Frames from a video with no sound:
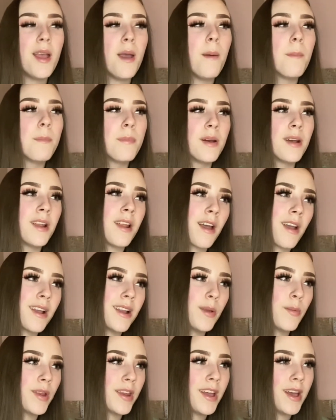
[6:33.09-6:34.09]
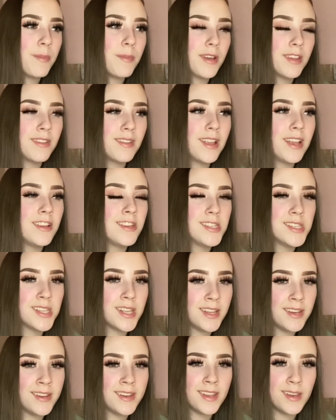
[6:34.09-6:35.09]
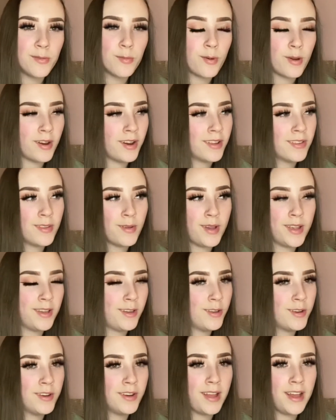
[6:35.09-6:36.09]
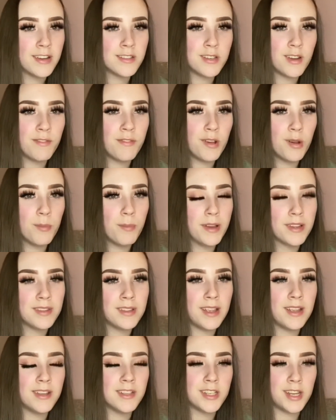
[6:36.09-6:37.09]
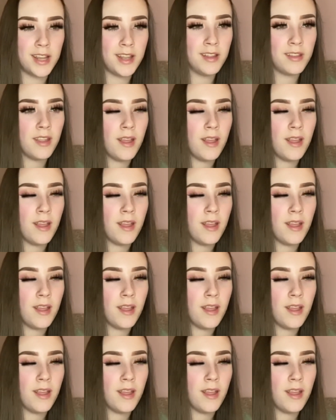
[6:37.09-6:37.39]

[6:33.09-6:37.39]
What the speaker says: But luckily when I had my stitches, it did work, so I couldn't actually feel my stitches.